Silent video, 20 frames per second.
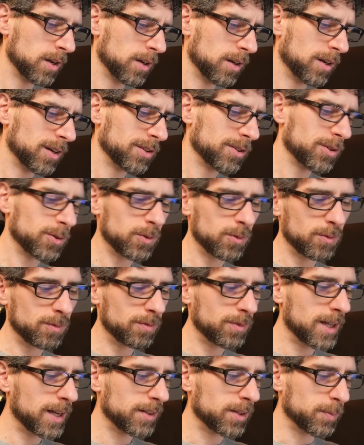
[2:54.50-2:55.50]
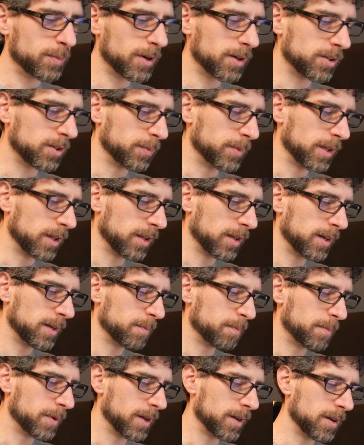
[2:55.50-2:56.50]
So that's a possibility,
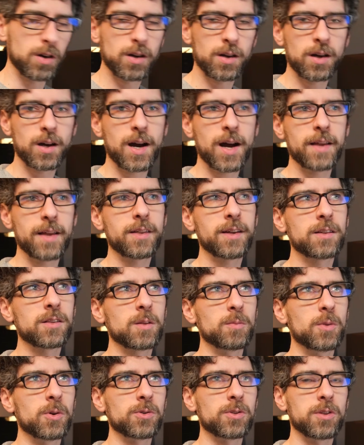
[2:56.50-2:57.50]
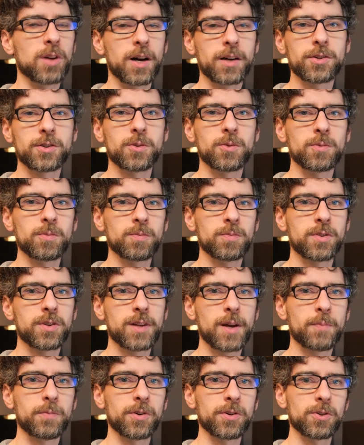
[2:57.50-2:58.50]
but I think the most logical
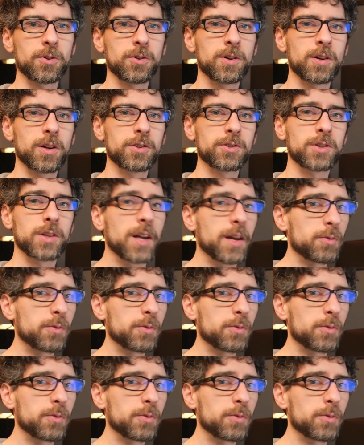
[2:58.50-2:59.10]
step for Soda Dungeon,